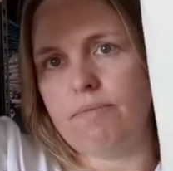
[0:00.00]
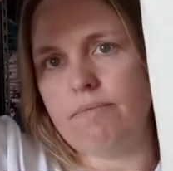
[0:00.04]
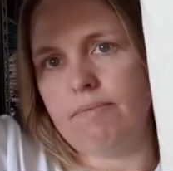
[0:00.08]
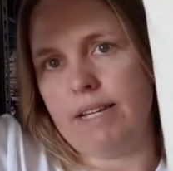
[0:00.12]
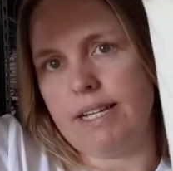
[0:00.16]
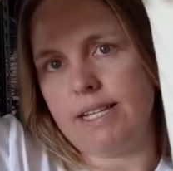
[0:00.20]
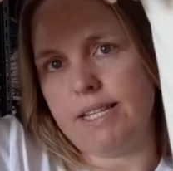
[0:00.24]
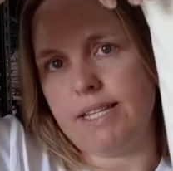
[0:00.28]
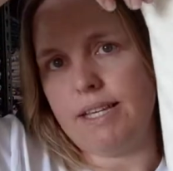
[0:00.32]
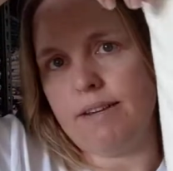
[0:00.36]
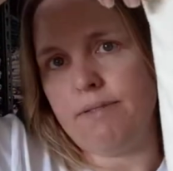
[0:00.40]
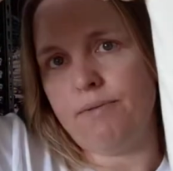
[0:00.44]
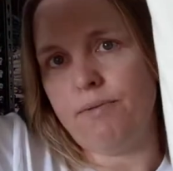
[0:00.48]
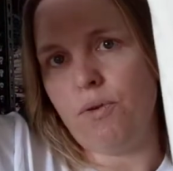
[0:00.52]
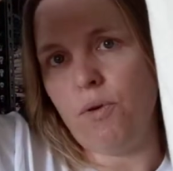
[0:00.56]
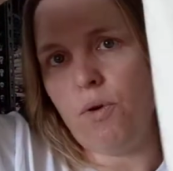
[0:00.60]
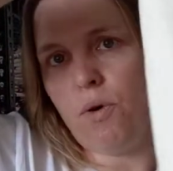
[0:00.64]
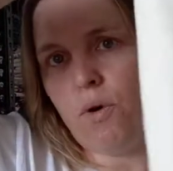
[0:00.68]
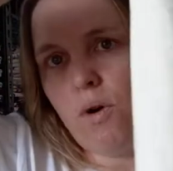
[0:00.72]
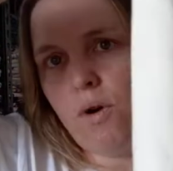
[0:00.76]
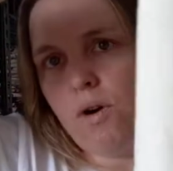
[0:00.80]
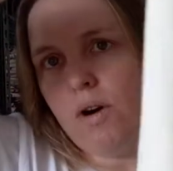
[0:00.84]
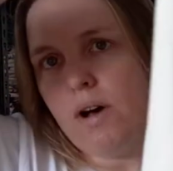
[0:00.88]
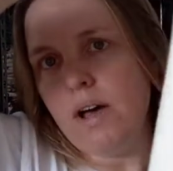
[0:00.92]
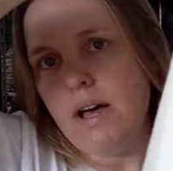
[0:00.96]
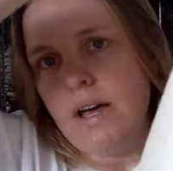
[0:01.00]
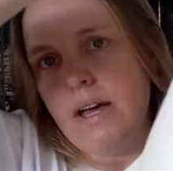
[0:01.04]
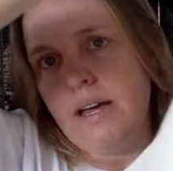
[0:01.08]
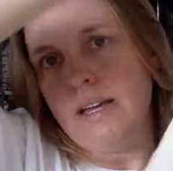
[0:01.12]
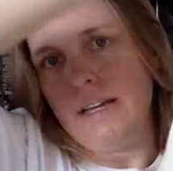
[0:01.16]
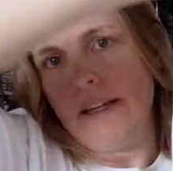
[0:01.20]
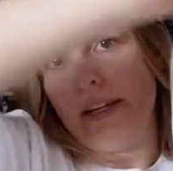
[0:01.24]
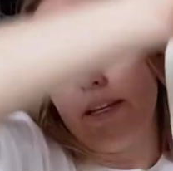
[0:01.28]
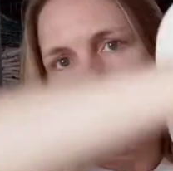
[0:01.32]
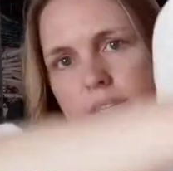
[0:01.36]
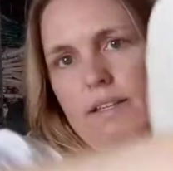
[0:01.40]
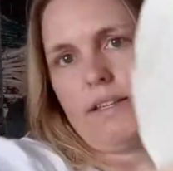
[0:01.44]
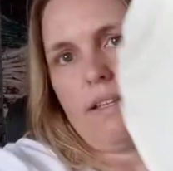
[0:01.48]
that's in four.
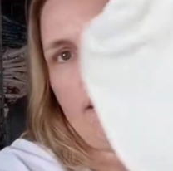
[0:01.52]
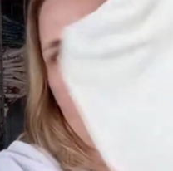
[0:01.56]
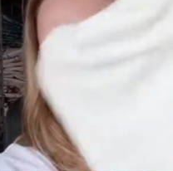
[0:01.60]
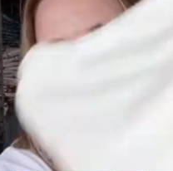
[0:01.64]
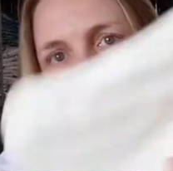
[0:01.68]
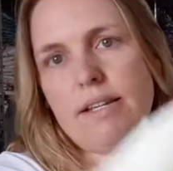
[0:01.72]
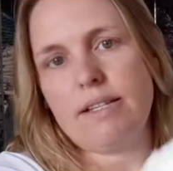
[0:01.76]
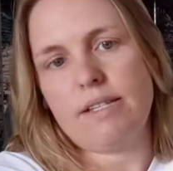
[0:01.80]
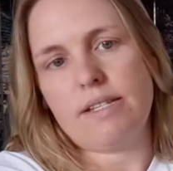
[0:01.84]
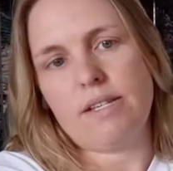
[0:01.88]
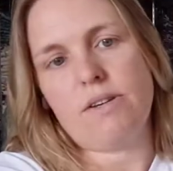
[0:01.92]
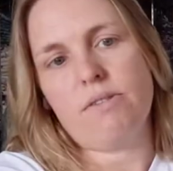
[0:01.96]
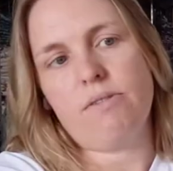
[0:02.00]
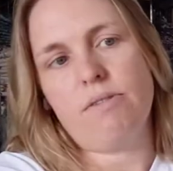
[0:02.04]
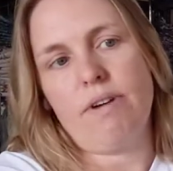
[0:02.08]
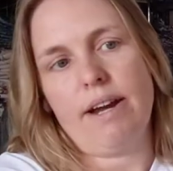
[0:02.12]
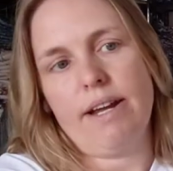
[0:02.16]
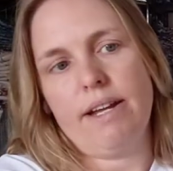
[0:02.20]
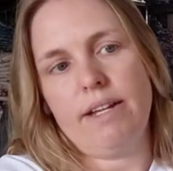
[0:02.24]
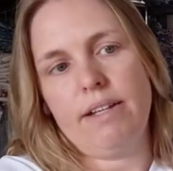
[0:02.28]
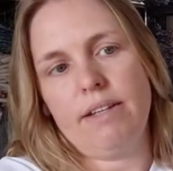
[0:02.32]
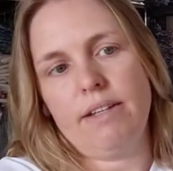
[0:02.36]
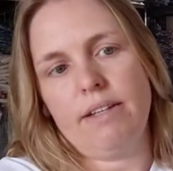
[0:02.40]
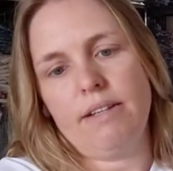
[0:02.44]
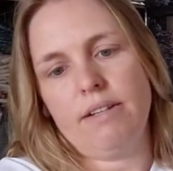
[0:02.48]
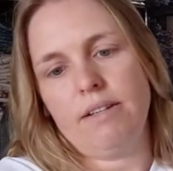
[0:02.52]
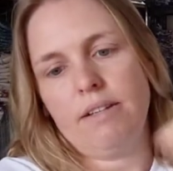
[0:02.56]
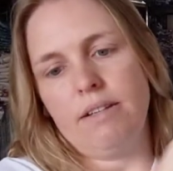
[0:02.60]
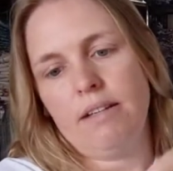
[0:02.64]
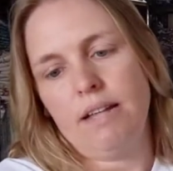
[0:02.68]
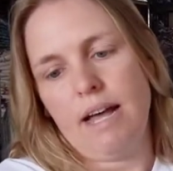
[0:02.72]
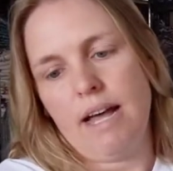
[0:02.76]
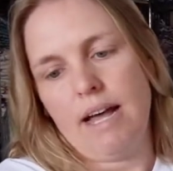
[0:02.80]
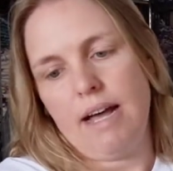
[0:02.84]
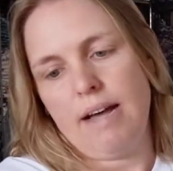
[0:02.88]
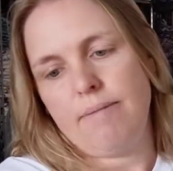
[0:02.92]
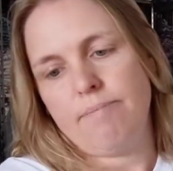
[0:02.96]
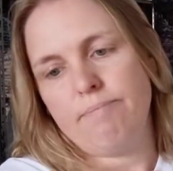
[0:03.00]
It's a great little,
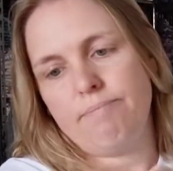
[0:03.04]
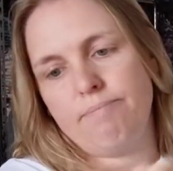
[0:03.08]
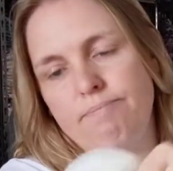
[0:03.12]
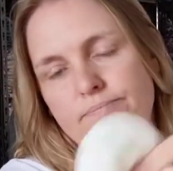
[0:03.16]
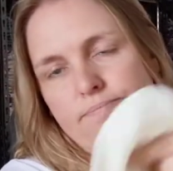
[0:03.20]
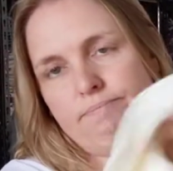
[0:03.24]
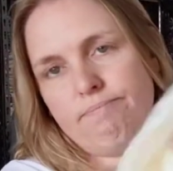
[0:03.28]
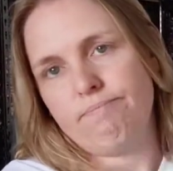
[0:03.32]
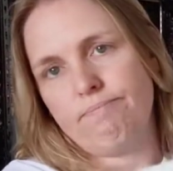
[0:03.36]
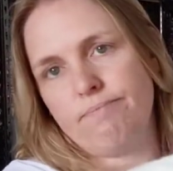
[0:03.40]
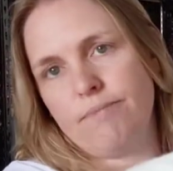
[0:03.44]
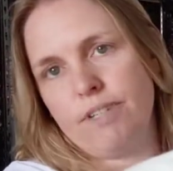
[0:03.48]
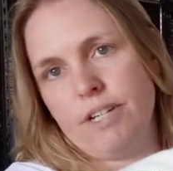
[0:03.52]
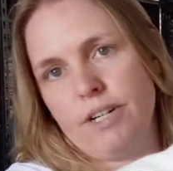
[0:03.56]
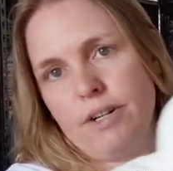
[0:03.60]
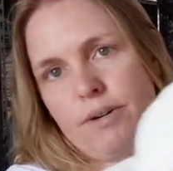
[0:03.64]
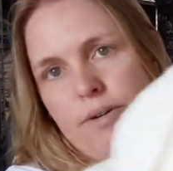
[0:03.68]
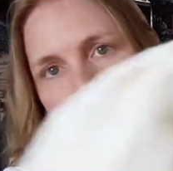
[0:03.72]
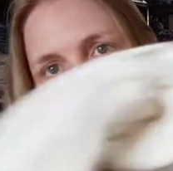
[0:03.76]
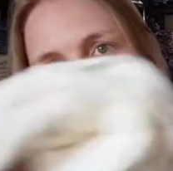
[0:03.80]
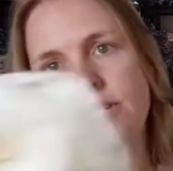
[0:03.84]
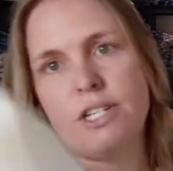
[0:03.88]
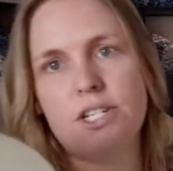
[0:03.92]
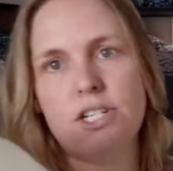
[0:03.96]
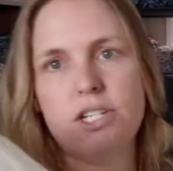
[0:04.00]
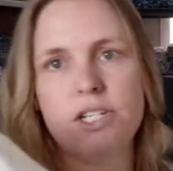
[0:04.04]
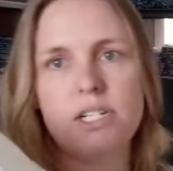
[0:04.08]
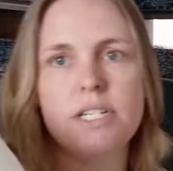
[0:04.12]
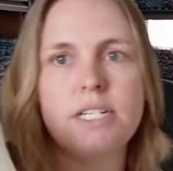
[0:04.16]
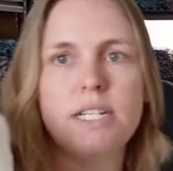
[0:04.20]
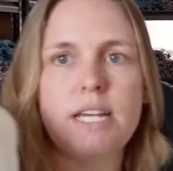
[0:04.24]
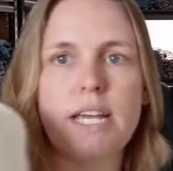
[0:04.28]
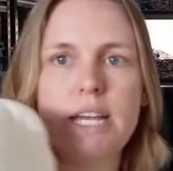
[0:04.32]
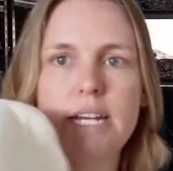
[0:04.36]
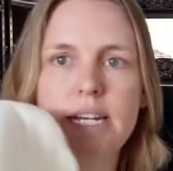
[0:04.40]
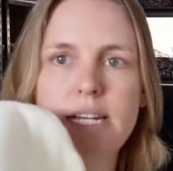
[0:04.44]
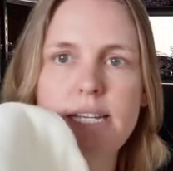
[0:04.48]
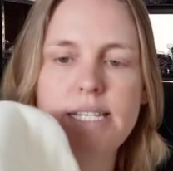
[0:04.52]
um, you know, addition
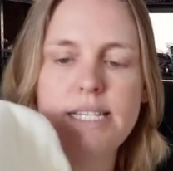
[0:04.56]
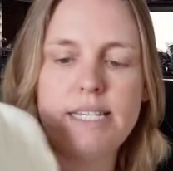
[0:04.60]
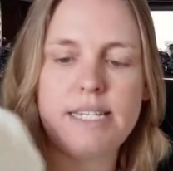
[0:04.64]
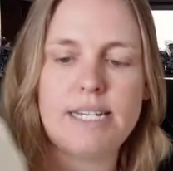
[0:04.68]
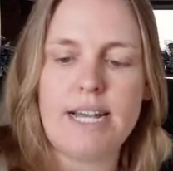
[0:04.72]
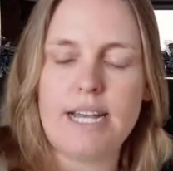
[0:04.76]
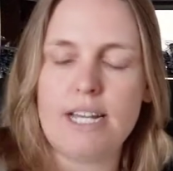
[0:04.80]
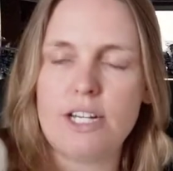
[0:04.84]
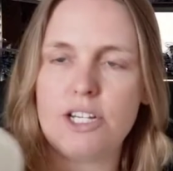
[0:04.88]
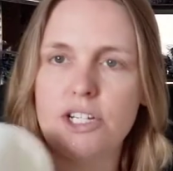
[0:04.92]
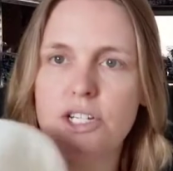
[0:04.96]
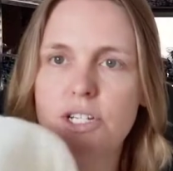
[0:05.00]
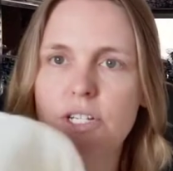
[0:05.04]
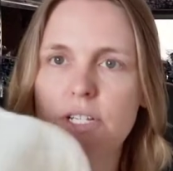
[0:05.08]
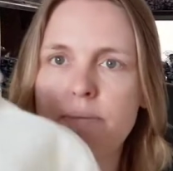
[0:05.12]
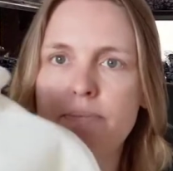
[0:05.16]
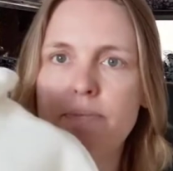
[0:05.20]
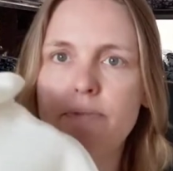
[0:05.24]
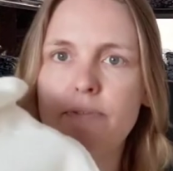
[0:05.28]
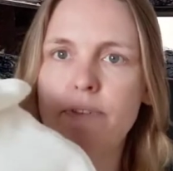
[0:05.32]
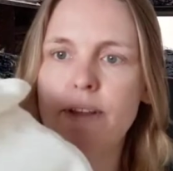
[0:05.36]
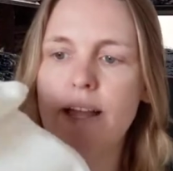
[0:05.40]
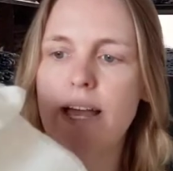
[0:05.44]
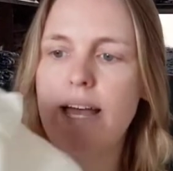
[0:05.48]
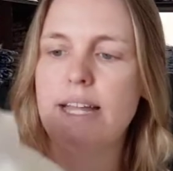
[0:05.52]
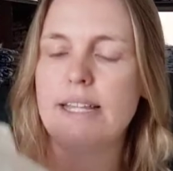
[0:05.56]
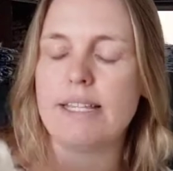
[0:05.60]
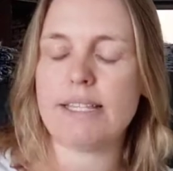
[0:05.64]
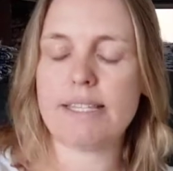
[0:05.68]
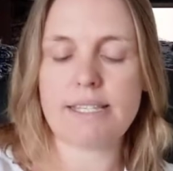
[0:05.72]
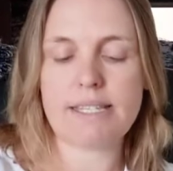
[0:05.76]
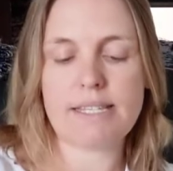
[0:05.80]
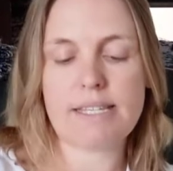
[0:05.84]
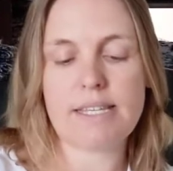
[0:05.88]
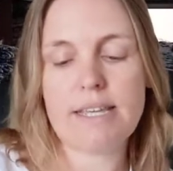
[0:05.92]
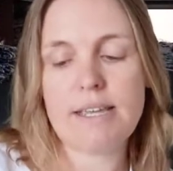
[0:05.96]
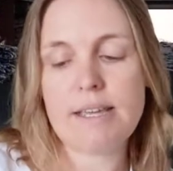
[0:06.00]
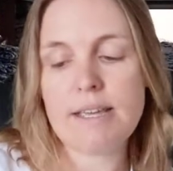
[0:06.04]
to any stash, some
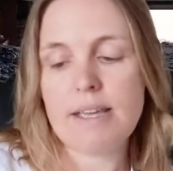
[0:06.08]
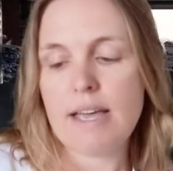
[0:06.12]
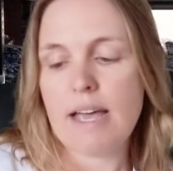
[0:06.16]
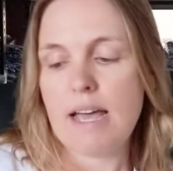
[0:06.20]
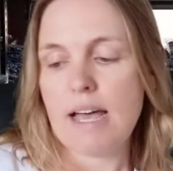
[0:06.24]
flats.